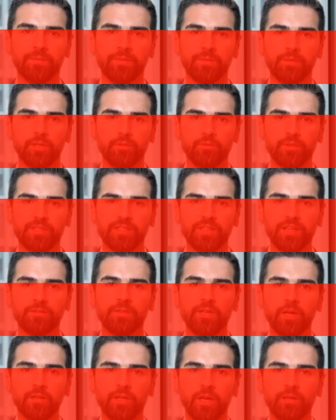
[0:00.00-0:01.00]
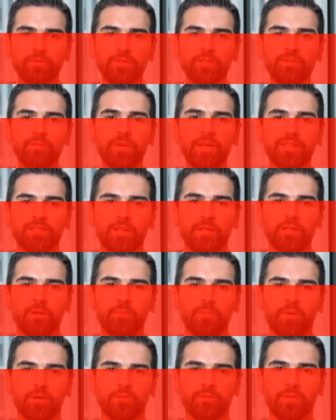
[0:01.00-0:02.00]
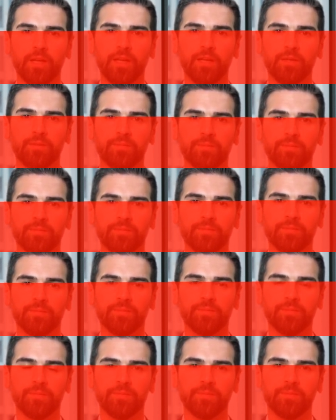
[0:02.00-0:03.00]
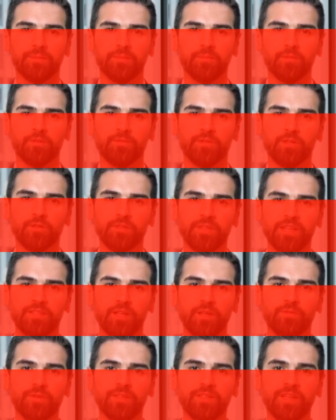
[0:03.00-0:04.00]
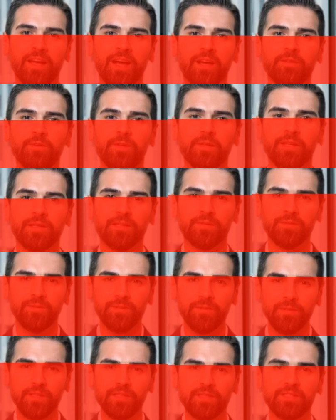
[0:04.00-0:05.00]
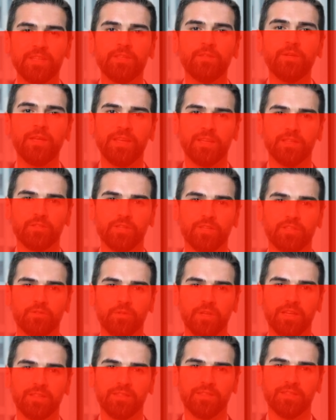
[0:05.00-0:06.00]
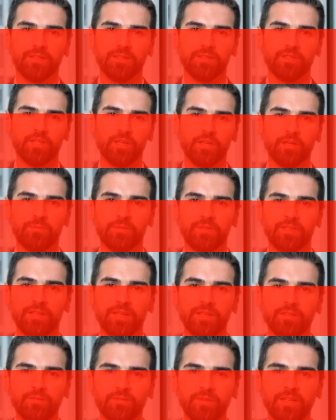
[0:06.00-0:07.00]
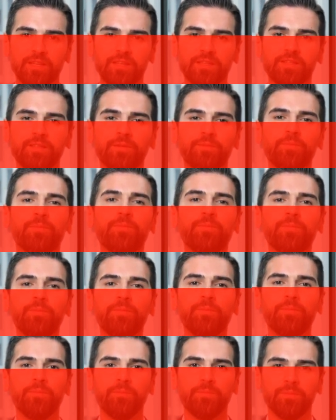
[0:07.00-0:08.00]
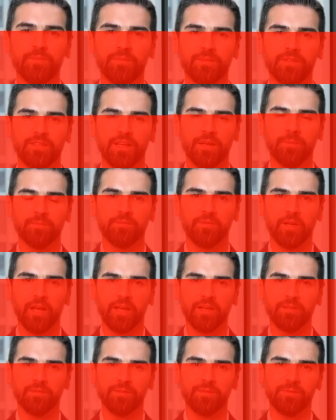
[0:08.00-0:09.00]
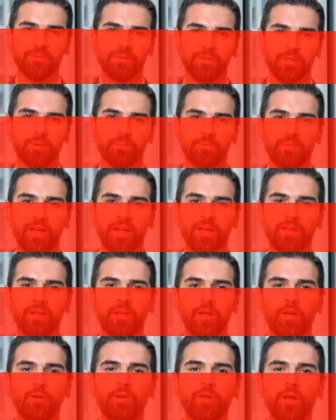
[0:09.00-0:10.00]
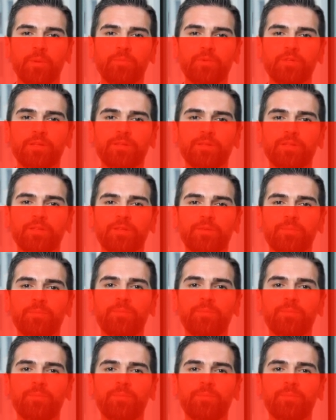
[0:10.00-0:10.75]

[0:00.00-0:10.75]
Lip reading: You'll receive loan offers based on your profile. Review these offers carefully, considering interest rates, terms, and fees. Step 5. Compare loan options.